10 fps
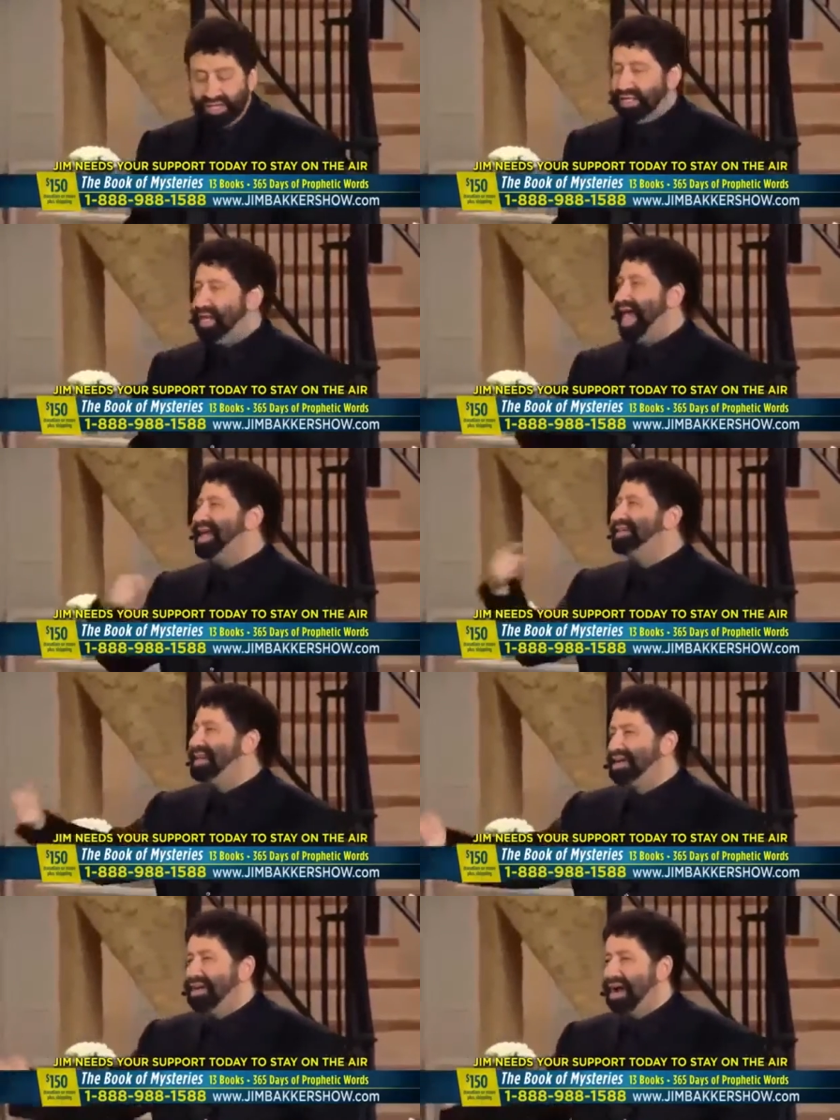He's the
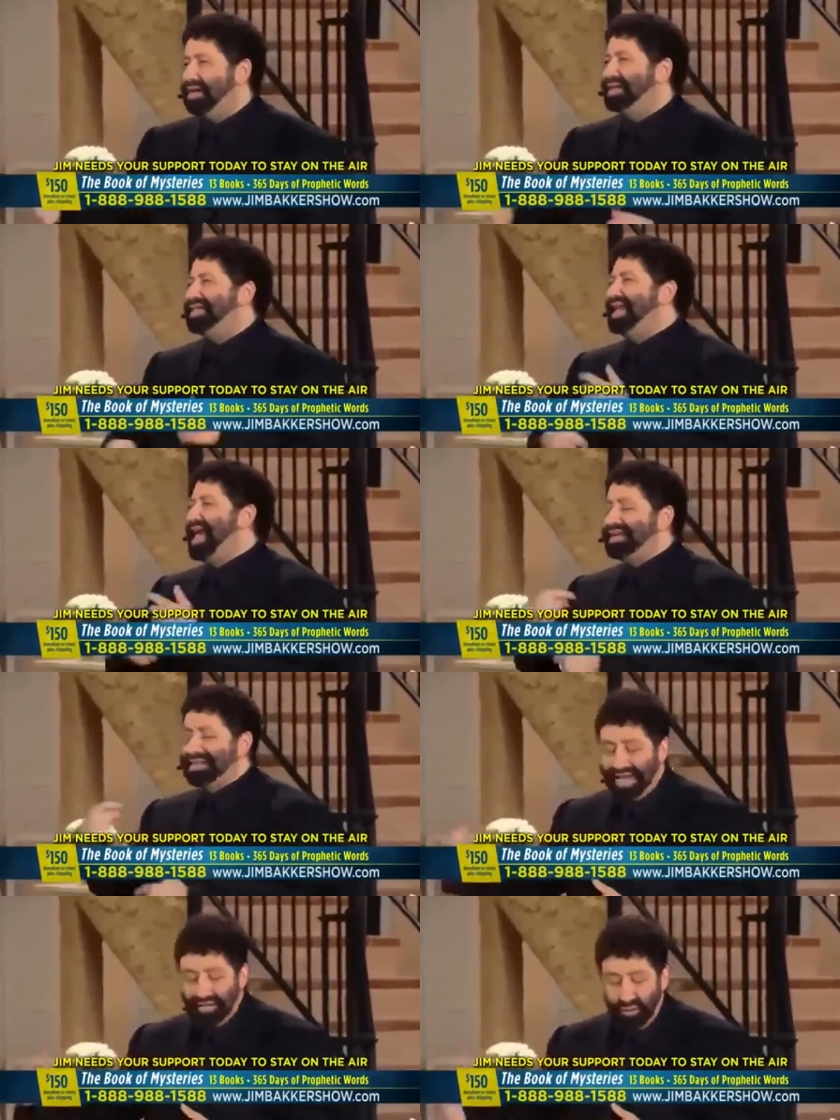anti-God. He's the
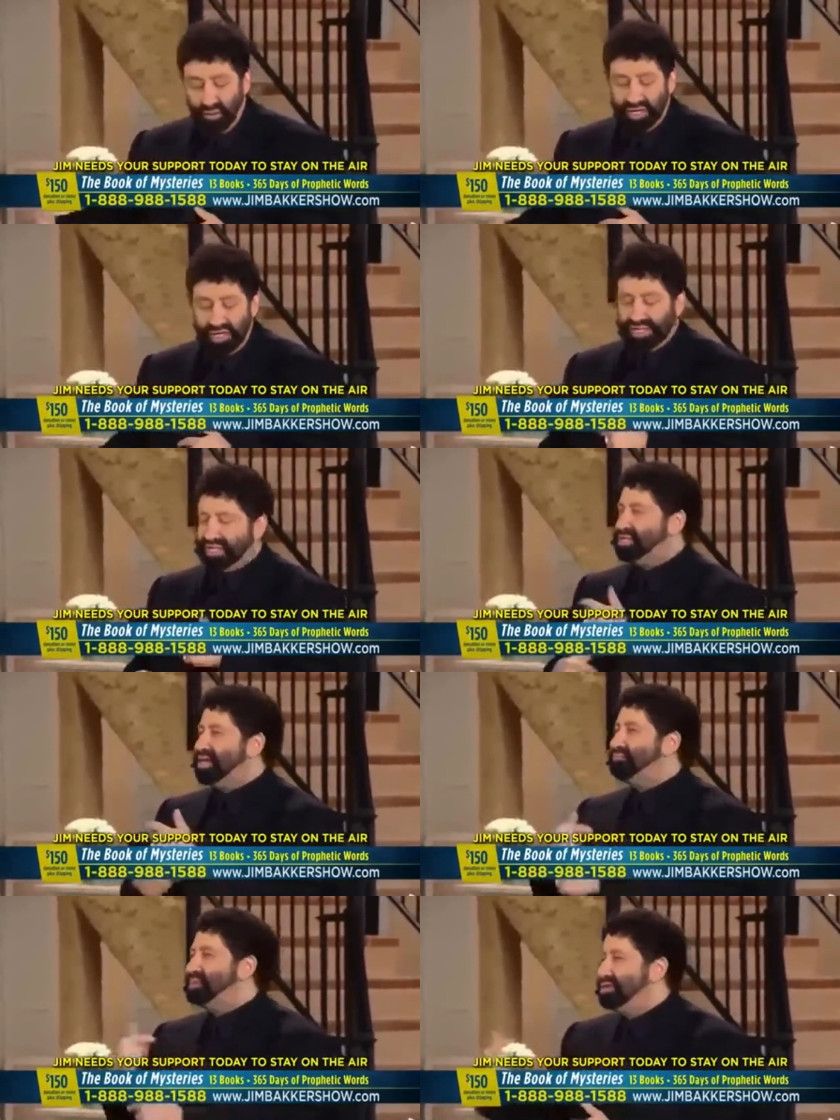anti-Lord. He's this
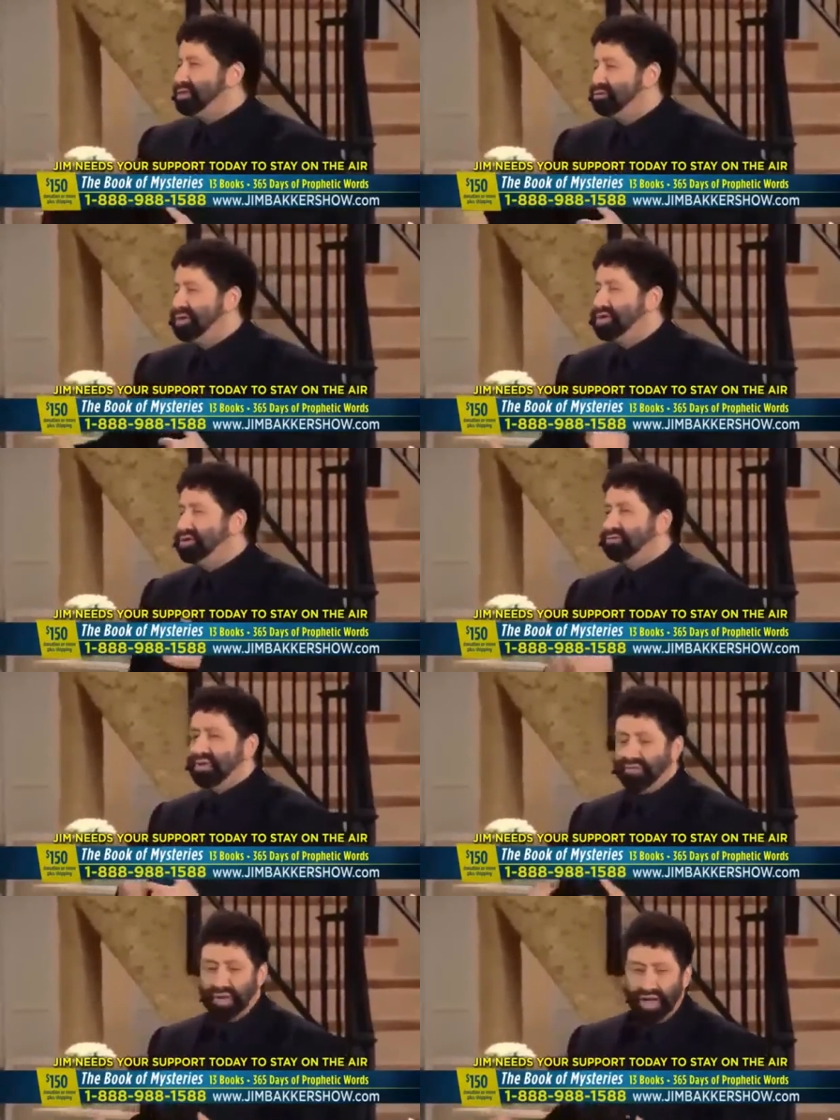substitute. When you turn
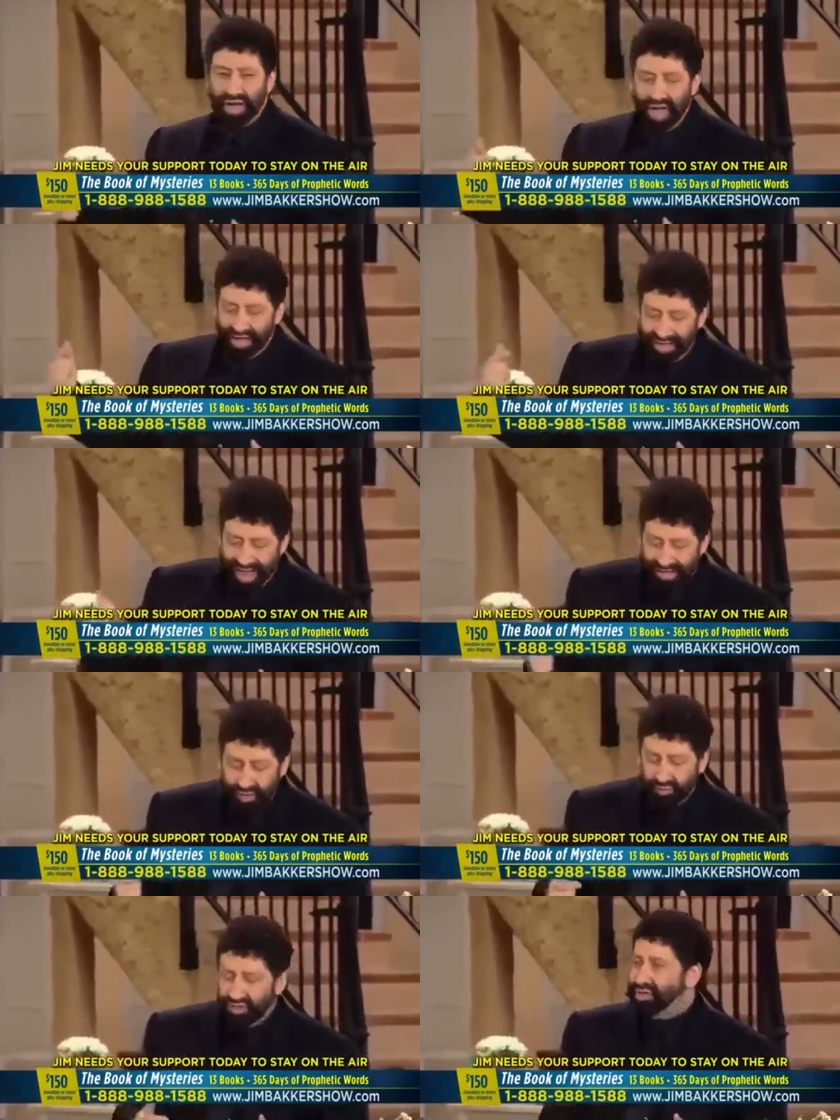away from God,
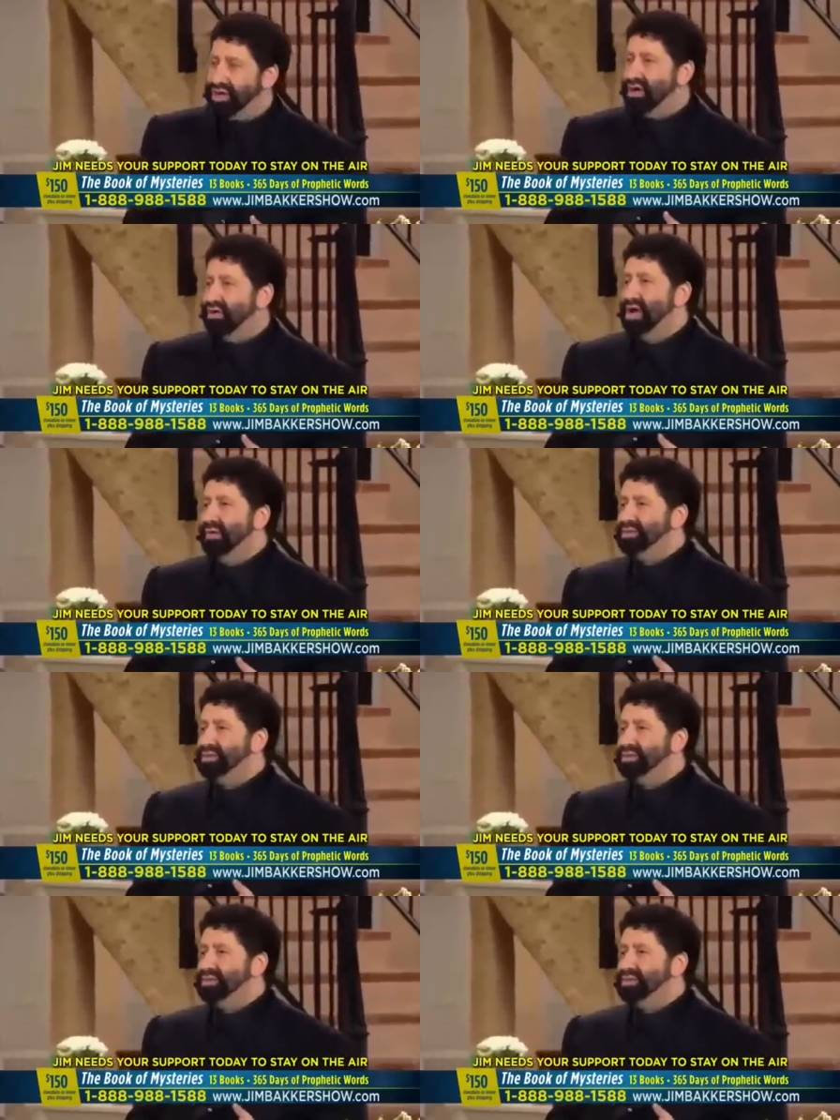that's where you go.